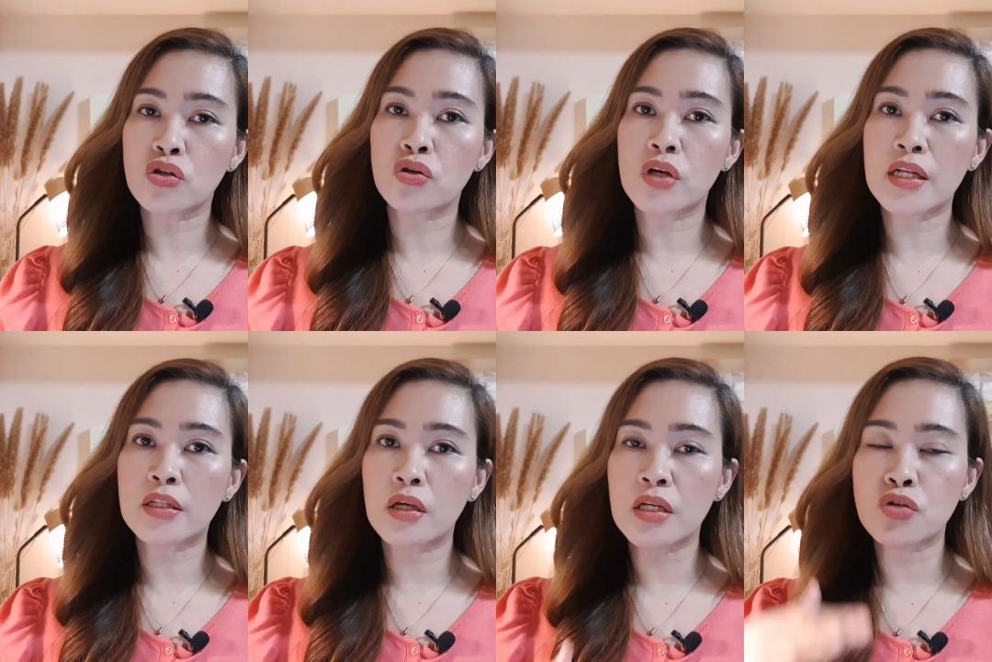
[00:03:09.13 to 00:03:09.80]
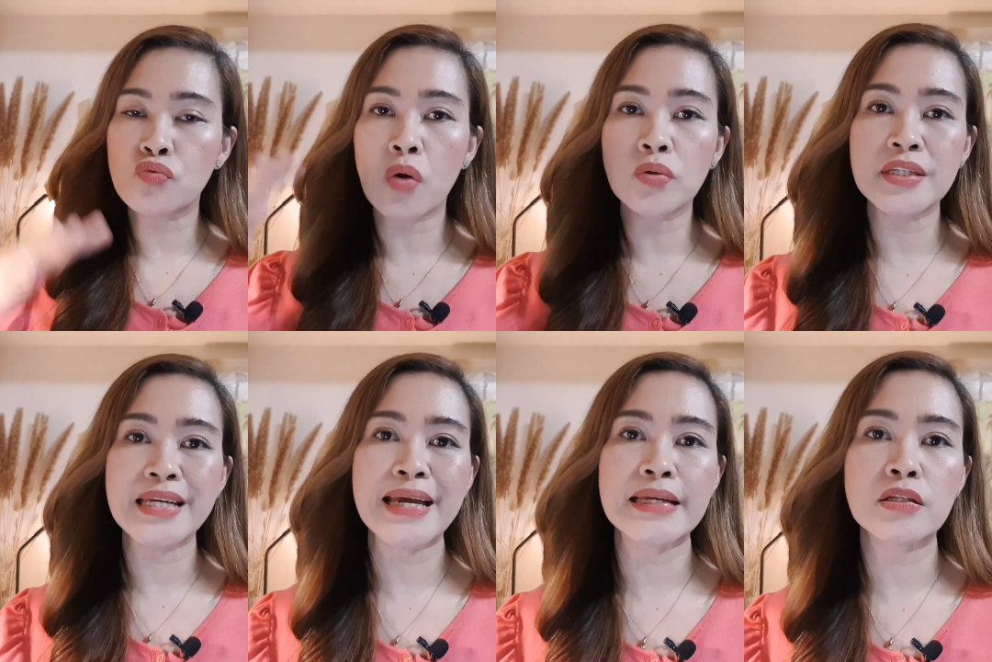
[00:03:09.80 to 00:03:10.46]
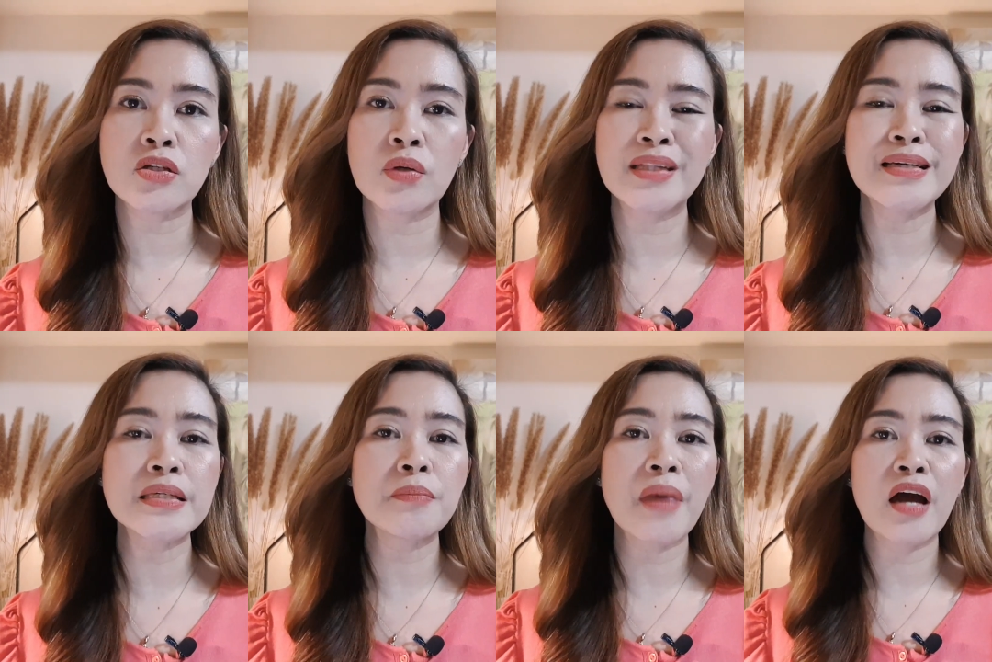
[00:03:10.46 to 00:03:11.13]
So it rotates. So it
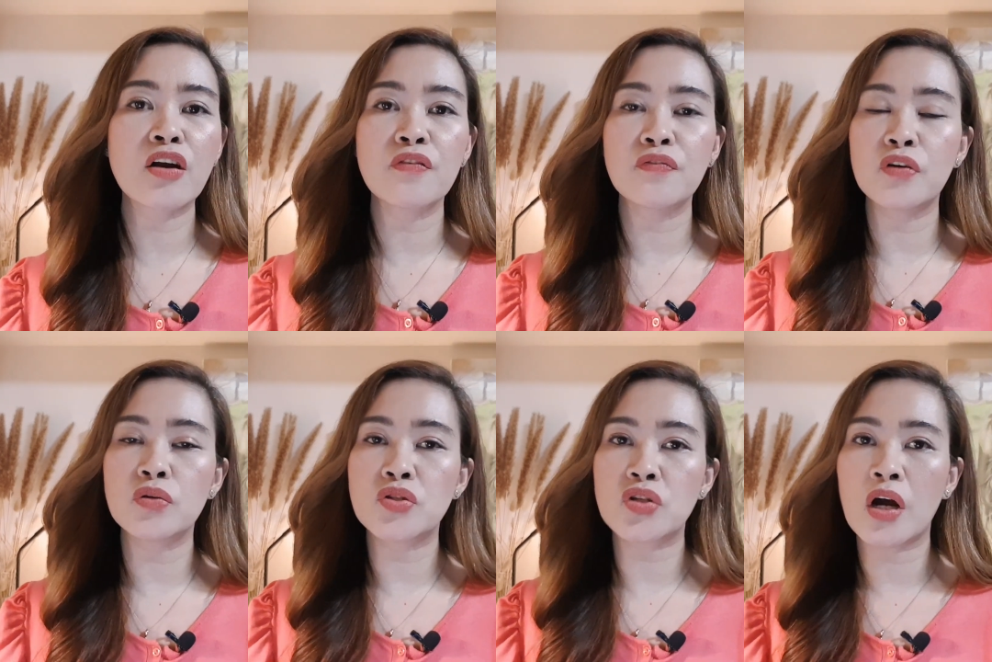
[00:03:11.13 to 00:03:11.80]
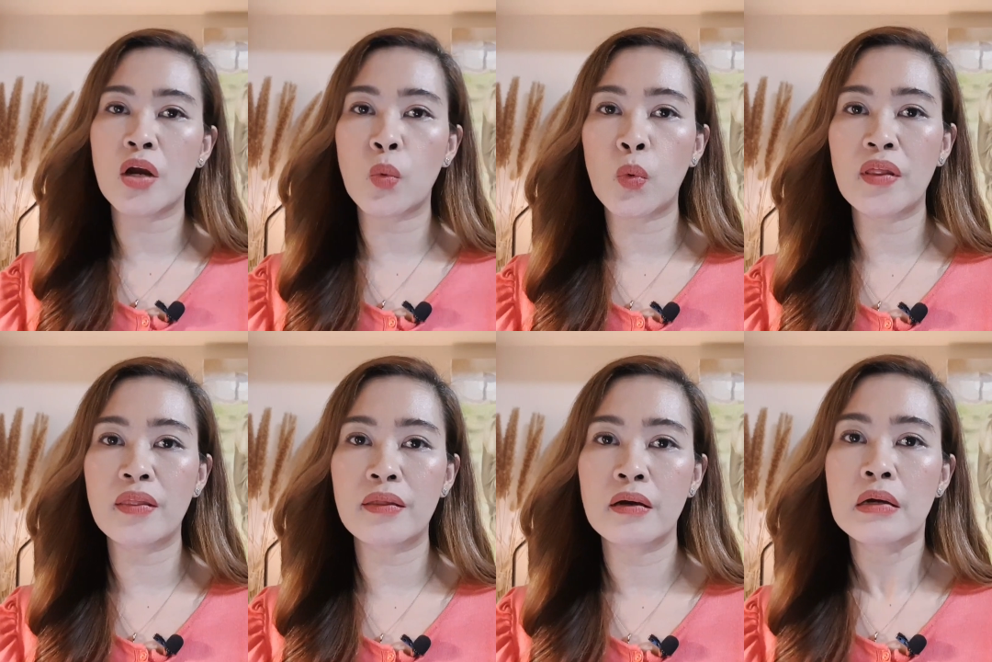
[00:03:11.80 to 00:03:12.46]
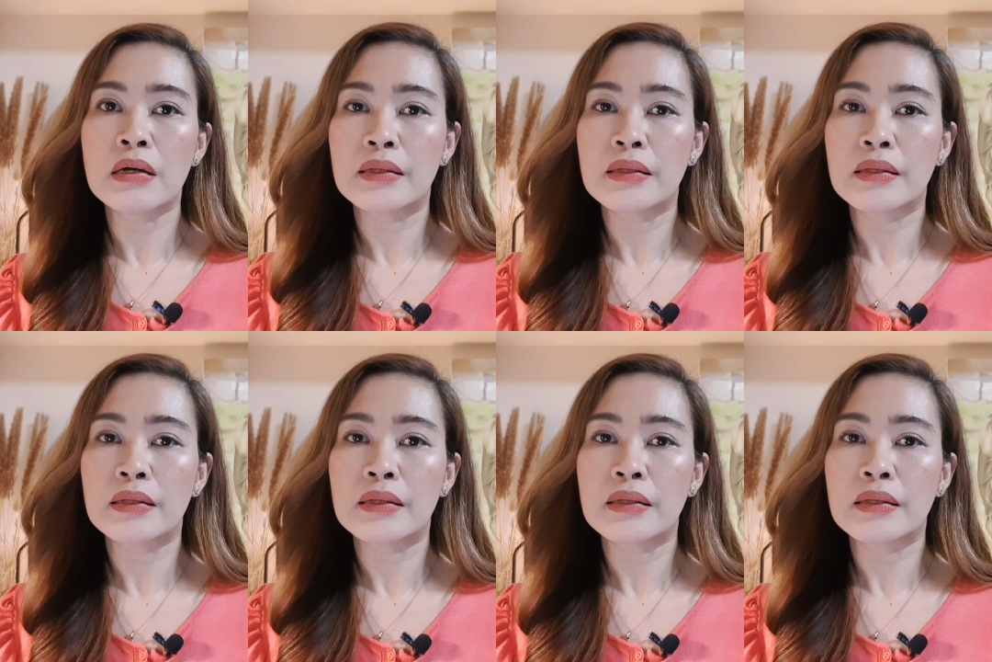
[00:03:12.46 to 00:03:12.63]
doesn't matter if you start with